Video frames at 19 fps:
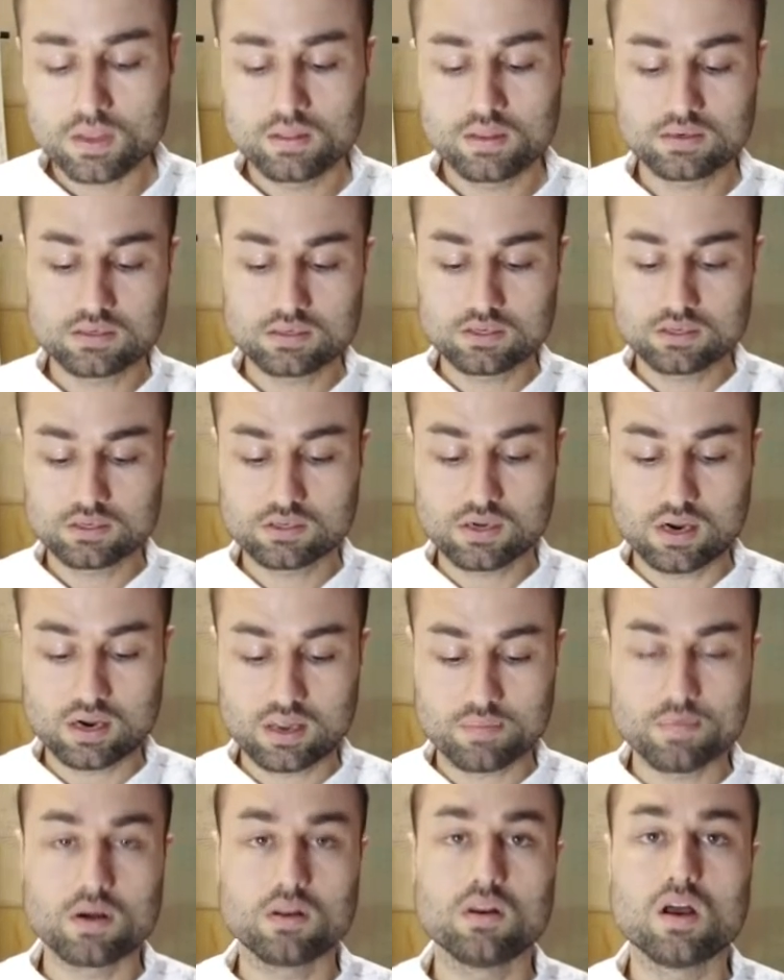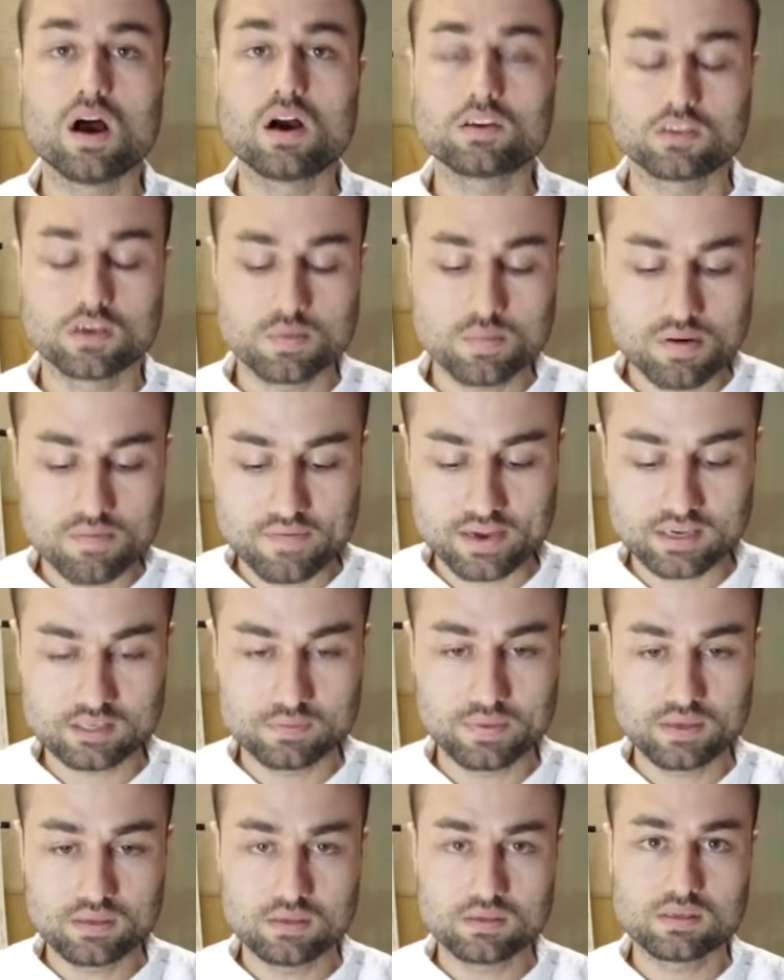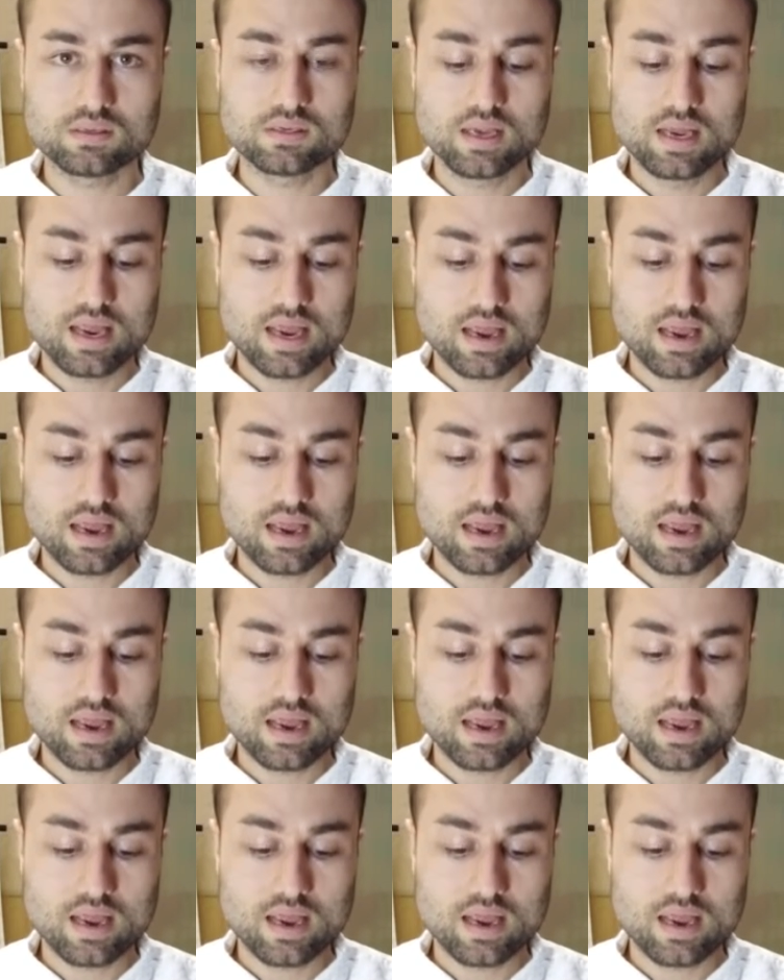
This is just talking about long-term investments,